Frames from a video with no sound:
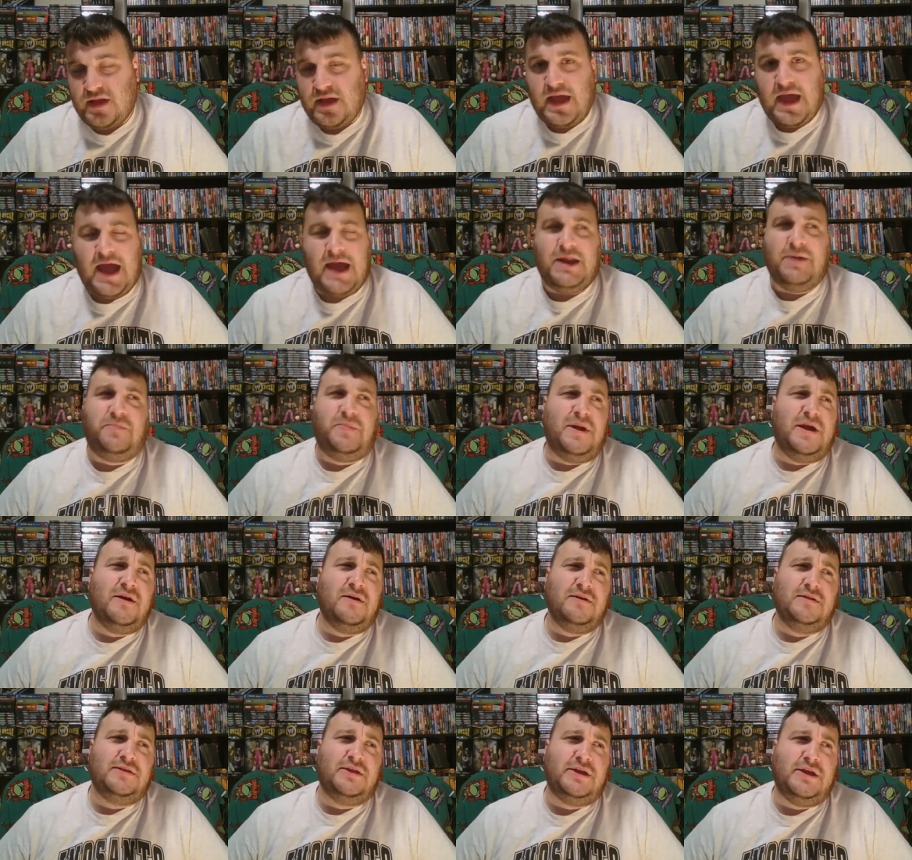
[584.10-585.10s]
And
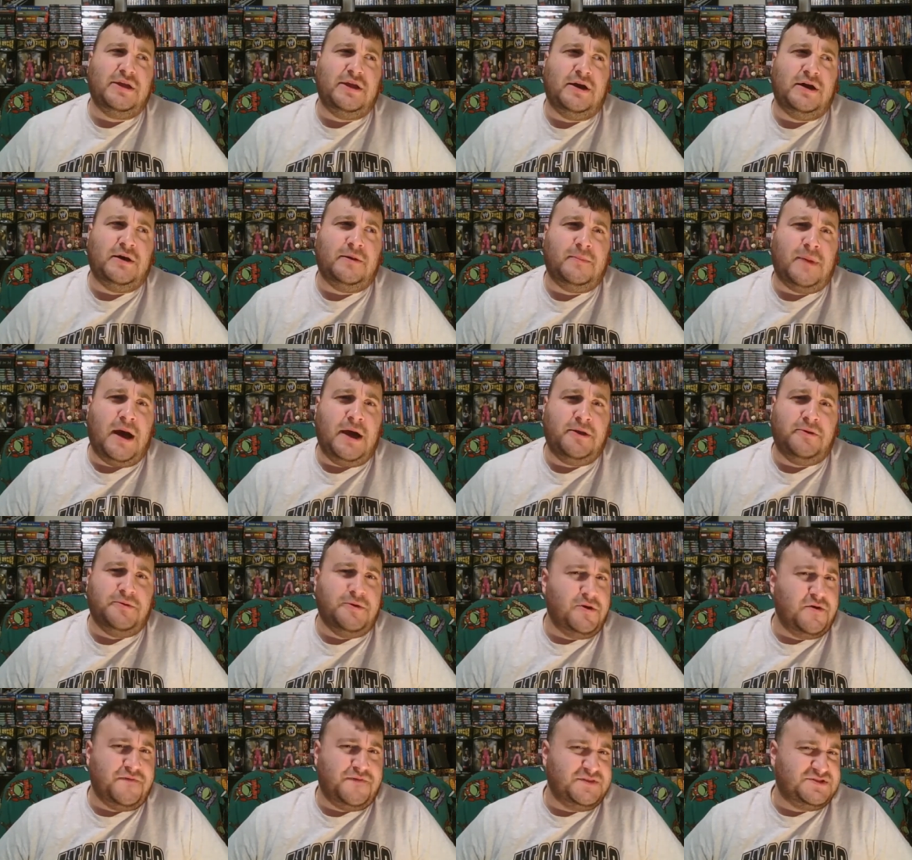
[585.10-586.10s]
apparently, I don't
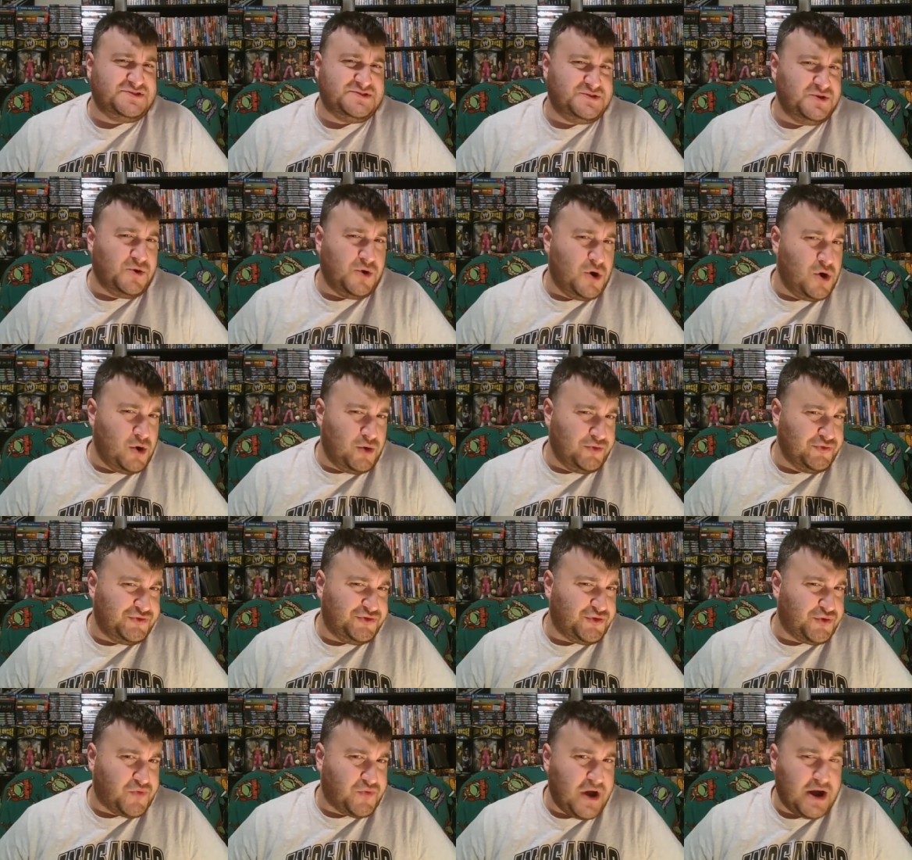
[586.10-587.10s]
know if it still holds
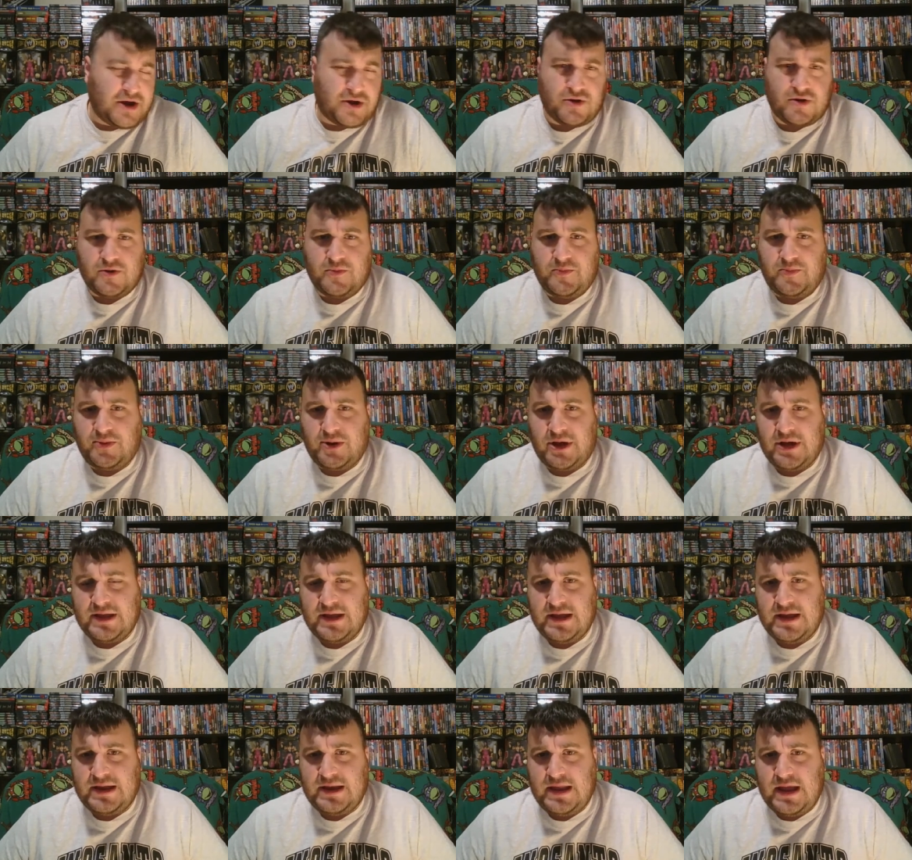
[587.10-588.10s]
the record, but
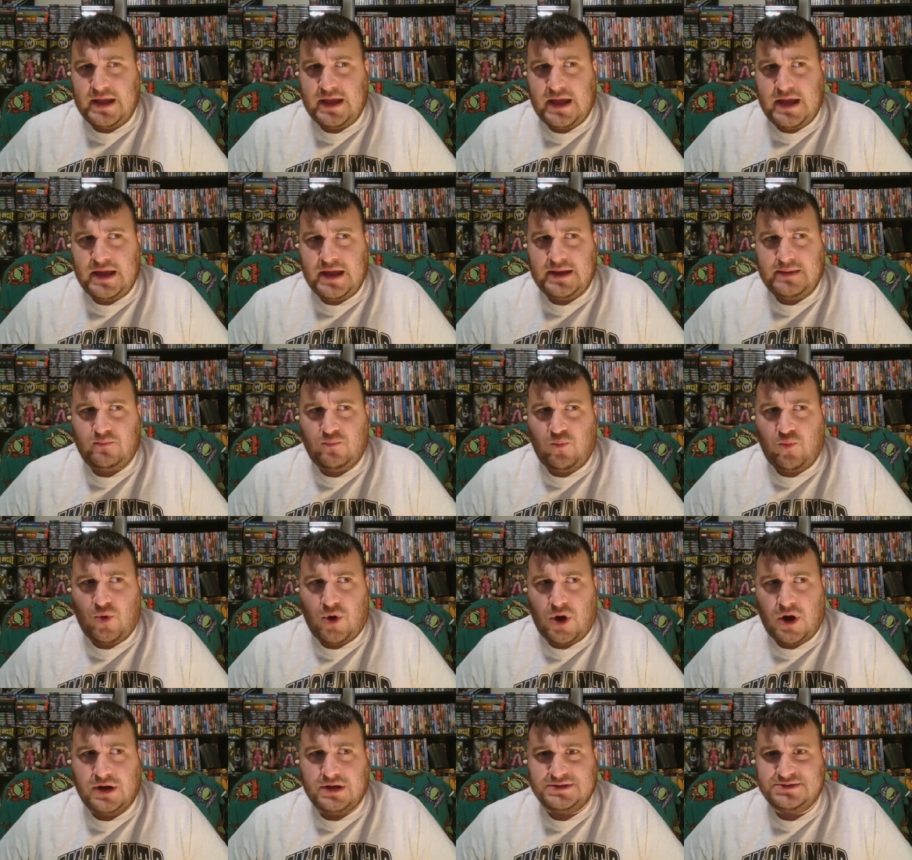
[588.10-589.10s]
it
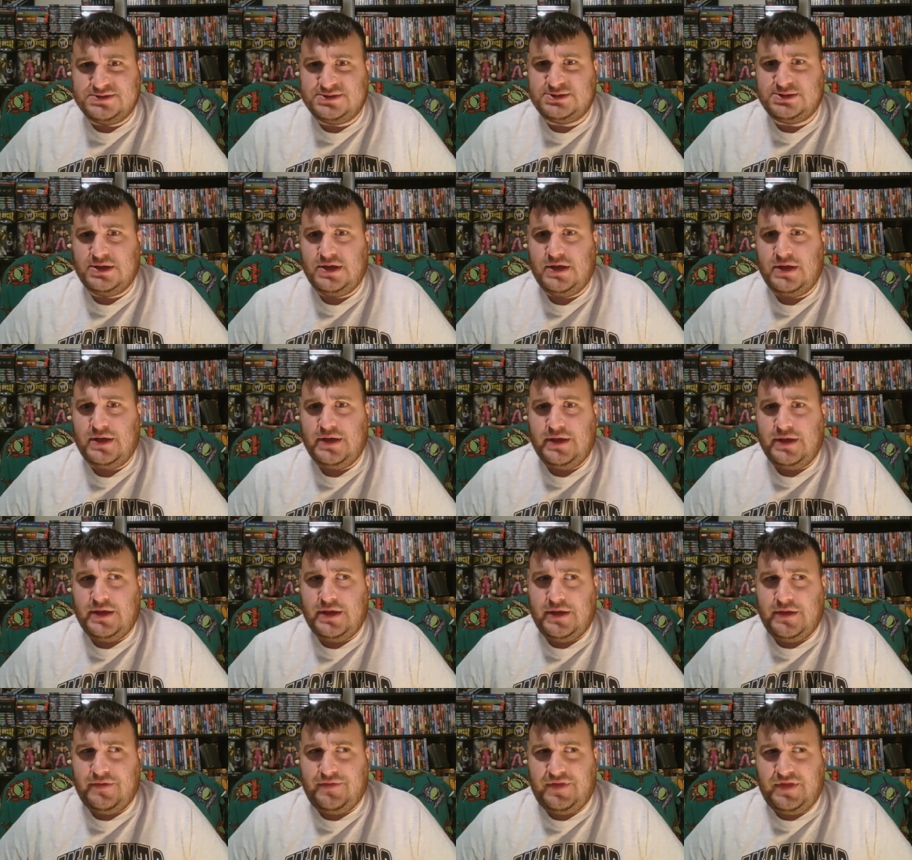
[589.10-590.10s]
was
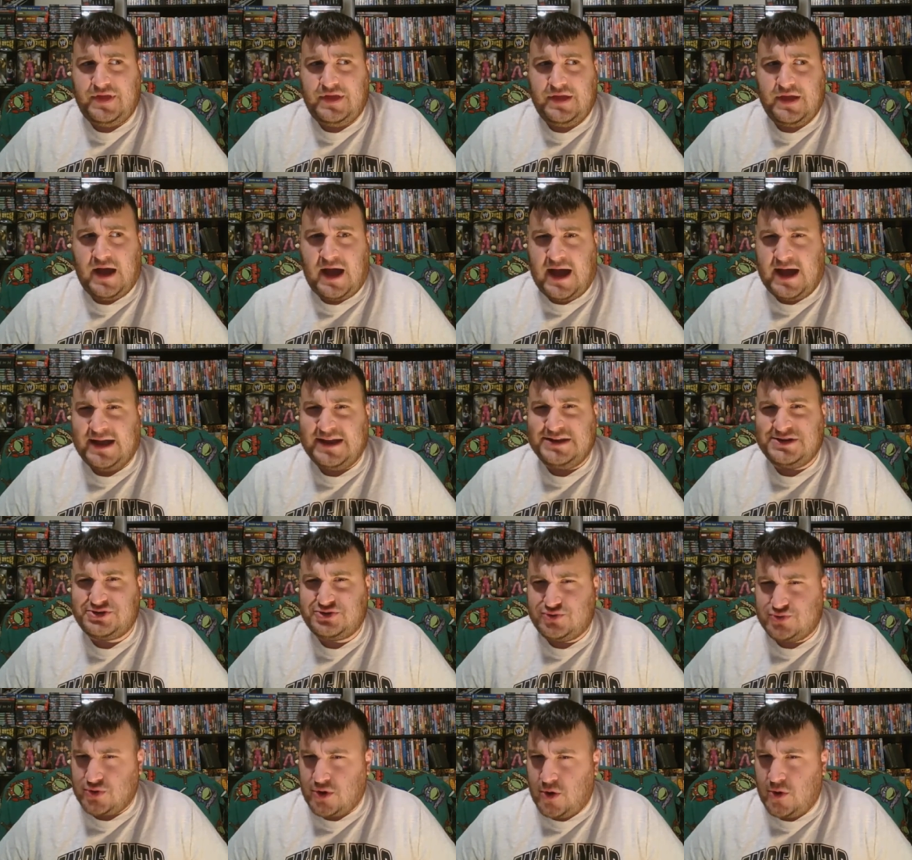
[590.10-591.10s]
the highest
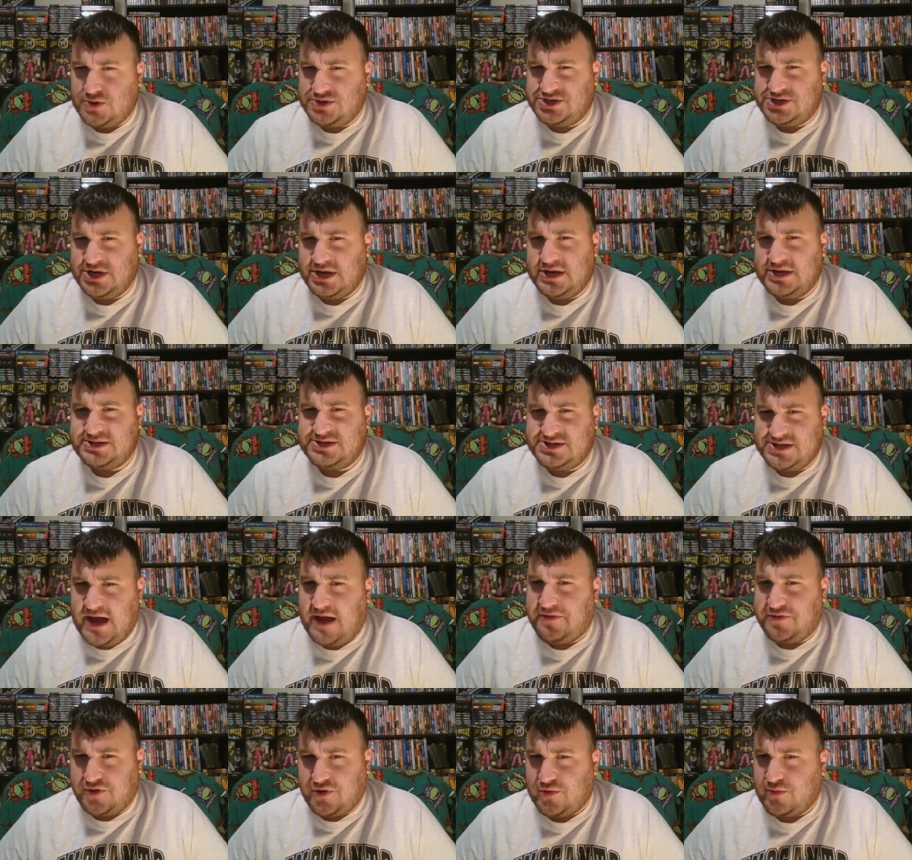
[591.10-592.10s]
grossing
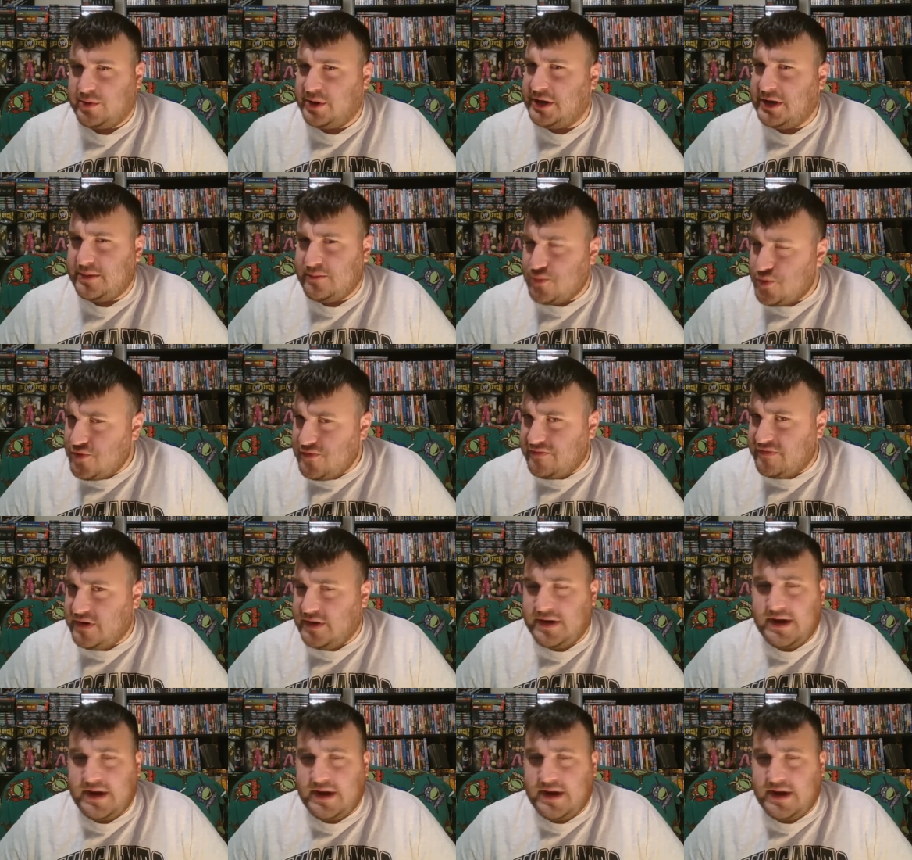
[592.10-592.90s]
South Korean movie.